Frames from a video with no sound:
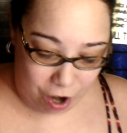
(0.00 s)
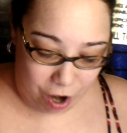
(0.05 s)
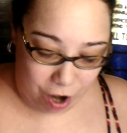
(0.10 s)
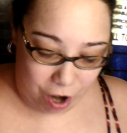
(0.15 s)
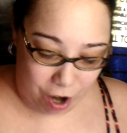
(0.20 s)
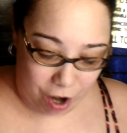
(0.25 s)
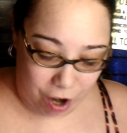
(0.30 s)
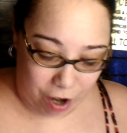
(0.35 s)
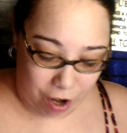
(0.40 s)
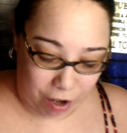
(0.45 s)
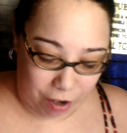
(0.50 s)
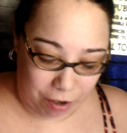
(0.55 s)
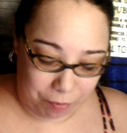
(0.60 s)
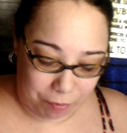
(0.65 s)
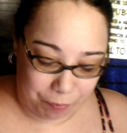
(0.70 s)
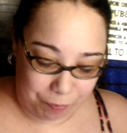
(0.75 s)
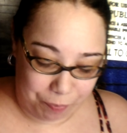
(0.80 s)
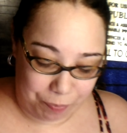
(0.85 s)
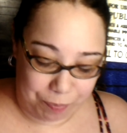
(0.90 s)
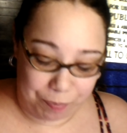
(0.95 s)

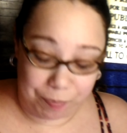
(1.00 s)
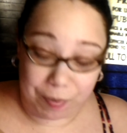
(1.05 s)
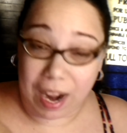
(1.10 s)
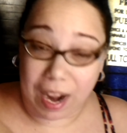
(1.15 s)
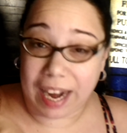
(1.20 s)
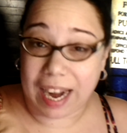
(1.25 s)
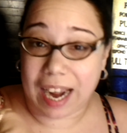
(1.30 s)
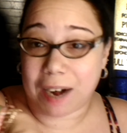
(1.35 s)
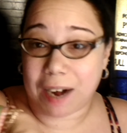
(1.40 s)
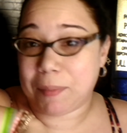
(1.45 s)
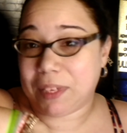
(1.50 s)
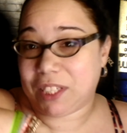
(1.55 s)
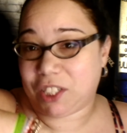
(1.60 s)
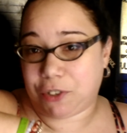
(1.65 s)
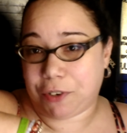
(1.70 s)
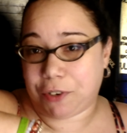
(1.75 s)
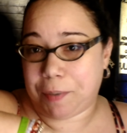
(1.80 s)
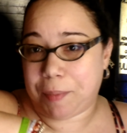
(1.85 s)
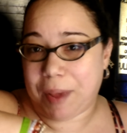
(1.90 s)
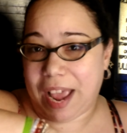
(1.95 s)
are, I got a
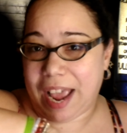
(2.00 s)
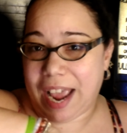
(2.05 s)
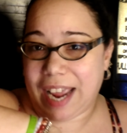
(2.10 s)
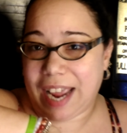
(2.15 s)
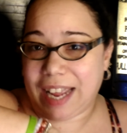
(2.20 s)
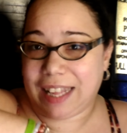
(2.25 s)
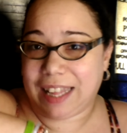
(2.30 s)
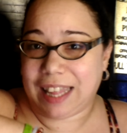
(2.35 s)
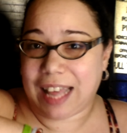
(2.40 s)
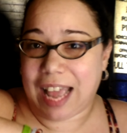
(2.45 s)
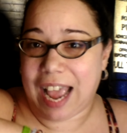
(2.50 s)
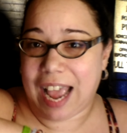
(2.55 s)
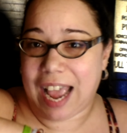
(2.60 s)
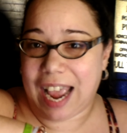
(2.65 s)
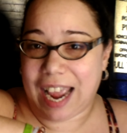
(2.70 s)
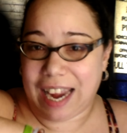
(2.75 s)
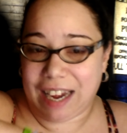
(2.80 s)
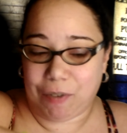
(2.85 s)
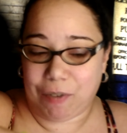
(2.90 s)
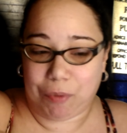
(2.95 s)
mystery bag
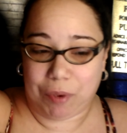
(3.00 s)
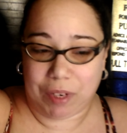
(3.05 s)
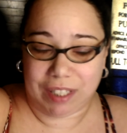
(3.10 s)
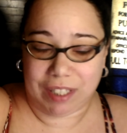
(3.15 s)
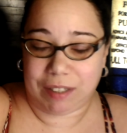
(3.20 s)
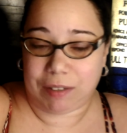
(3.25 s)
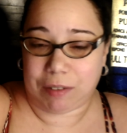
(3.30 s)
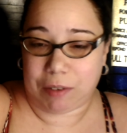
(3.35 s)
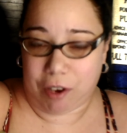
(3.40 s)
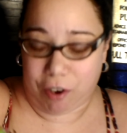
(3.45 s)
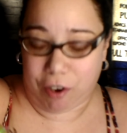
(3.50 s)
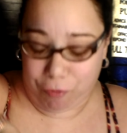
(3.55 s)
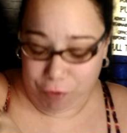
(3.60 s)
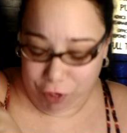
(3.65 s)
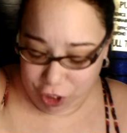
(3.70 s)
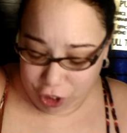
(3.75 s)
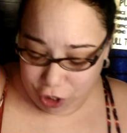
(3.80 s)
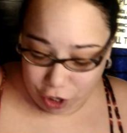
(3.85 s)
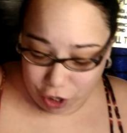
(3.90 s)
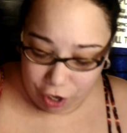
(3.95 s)
that was a
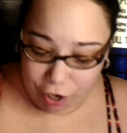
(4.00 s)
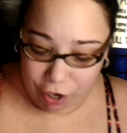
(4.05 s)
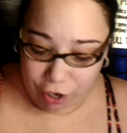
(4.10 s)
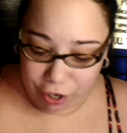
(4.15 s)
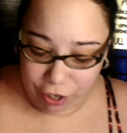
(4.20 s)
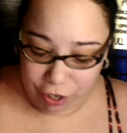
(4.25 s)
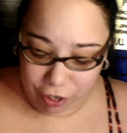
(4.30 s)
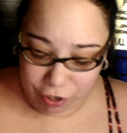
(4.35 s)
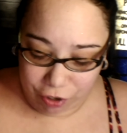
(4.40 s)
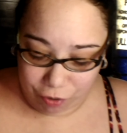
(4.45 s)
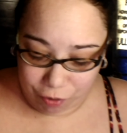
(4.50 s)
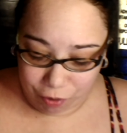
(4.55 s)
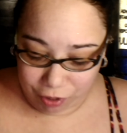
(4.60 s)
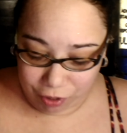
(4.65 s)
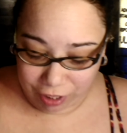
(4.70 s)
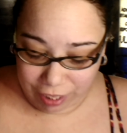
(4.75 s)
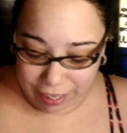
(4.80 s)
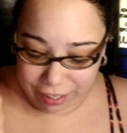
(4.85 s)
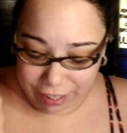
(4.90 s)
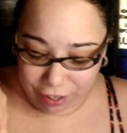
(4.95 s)
return
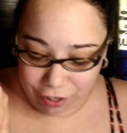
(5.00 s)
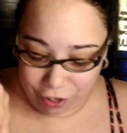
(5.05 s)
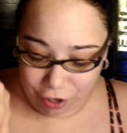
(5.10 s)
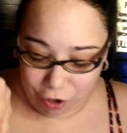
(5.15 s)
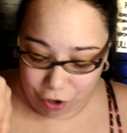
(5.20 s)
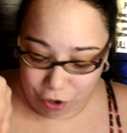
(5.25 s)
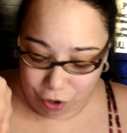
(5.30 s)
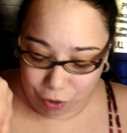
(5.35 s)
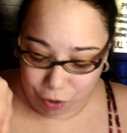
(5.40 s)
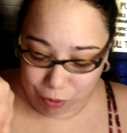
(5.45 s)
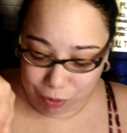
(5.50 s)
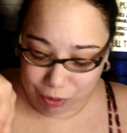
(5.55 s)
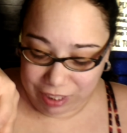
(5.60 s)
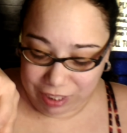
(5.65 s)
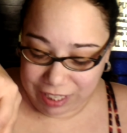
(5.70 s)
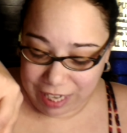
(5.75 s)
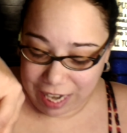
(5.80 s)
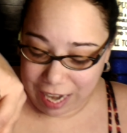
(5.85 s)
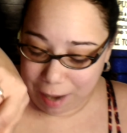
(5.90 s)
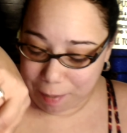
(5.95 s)
or like, you know,
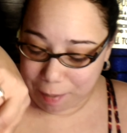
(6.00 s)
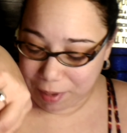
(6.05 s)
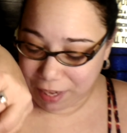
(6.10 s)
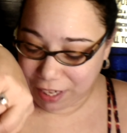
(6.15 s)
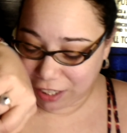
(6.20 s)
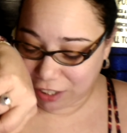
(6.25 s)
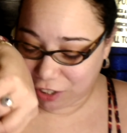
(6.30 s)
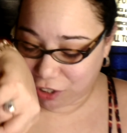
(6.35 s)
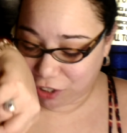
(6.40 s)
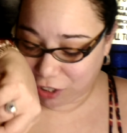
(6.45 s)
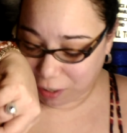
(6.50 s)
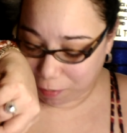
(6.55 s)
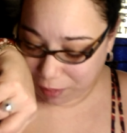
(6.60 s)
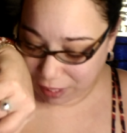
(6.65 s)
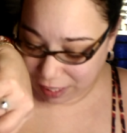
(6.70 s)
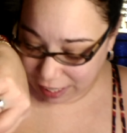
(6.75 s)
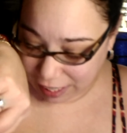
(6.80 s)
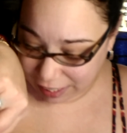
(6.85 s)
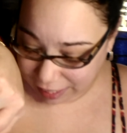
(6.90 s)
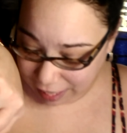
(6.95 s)
damaged or
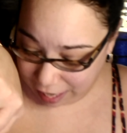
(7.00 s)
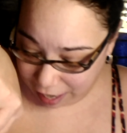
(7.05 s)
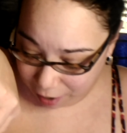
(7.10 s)
something like